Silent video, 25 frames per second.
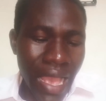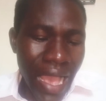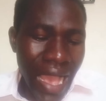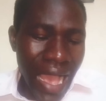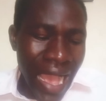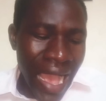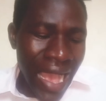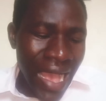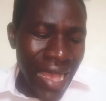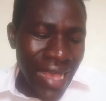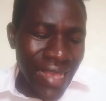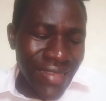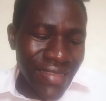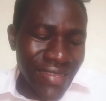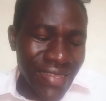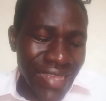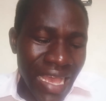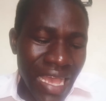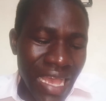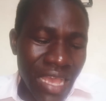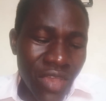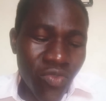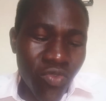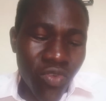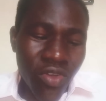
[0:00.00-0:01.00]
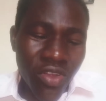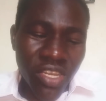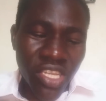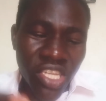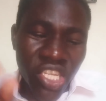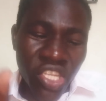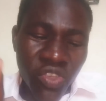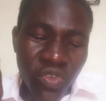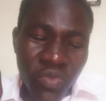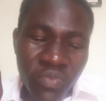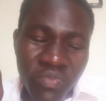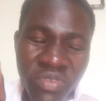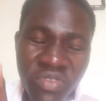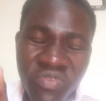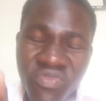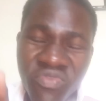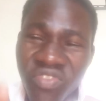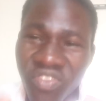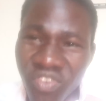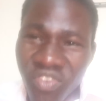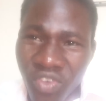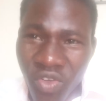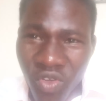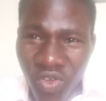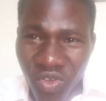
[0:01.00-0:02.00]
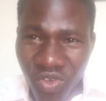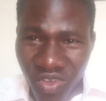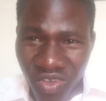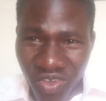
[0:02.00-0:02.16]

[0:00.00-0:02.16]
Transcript: As I warned you before.